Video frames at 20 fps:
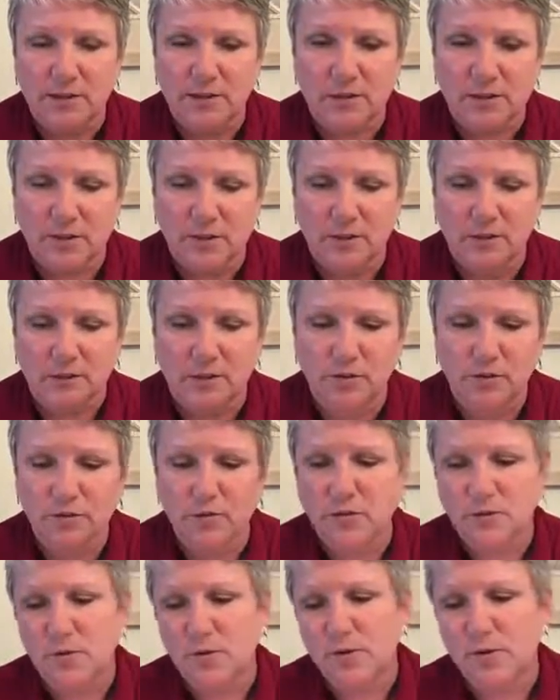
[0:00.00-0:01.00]
They're
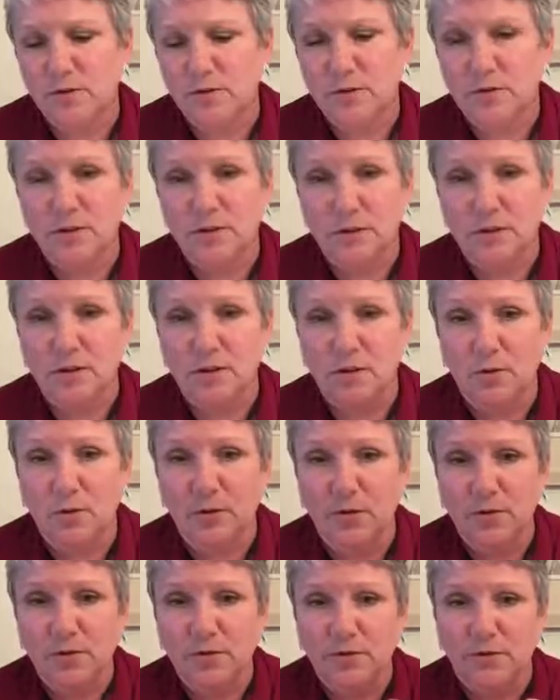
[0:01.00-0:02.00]
single-use oil or single
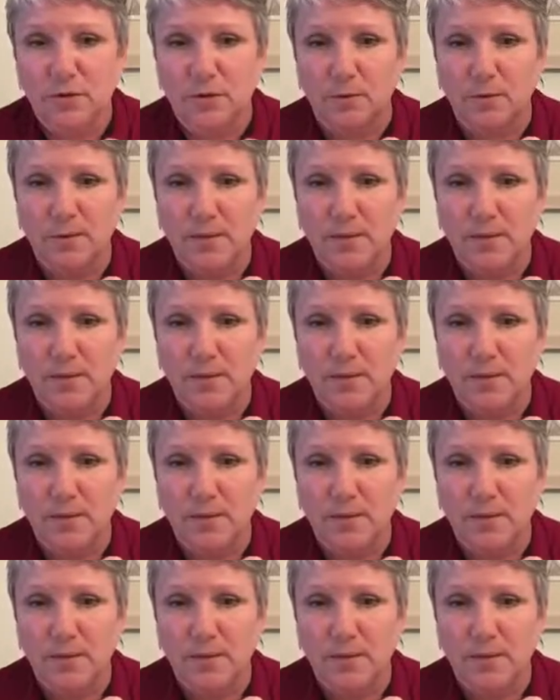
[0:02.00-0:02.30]
oils